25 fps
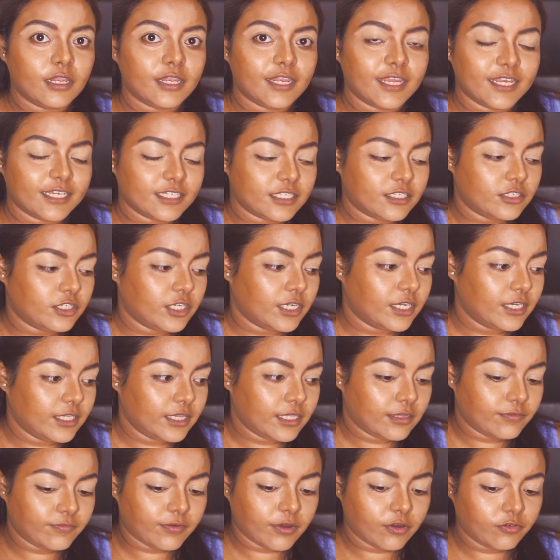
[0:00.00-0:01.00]
Next,
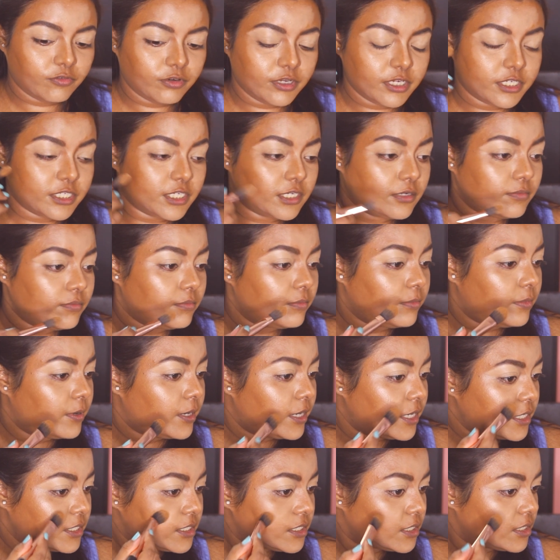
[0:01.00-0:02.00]
taking the foundation
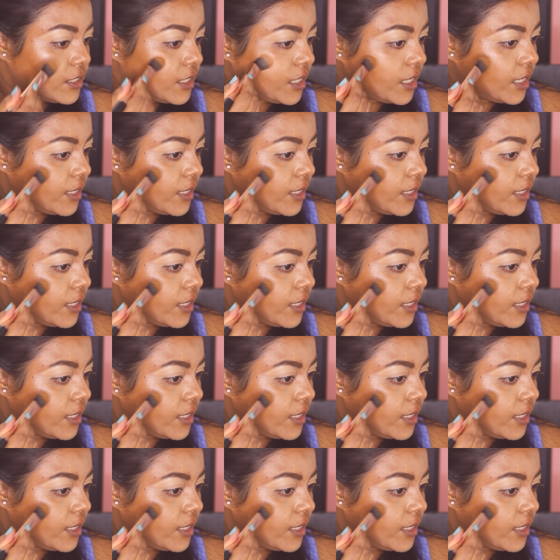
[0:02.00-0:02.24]
brush,